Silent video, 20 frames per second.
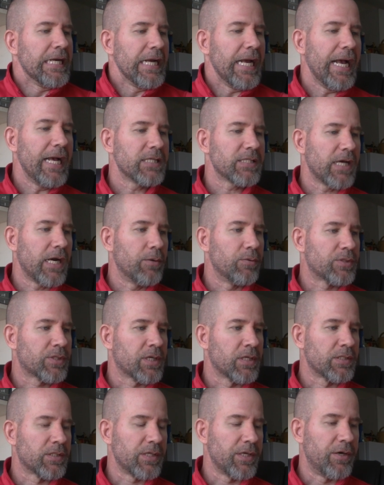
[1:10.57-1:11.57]
as I was
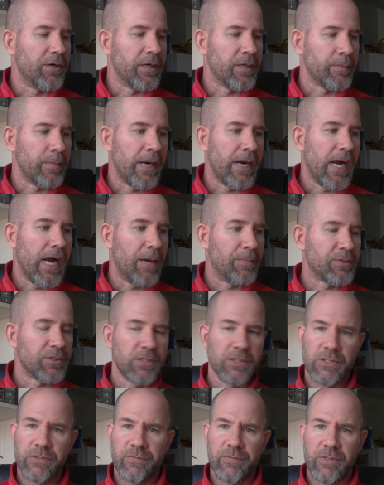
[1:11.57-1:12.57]
considering my
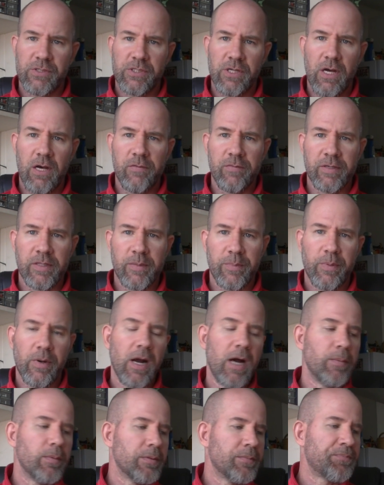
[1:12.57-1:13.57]
options for solving the
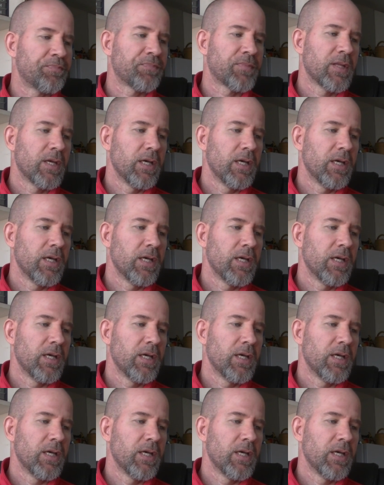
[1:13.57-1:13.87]
problem.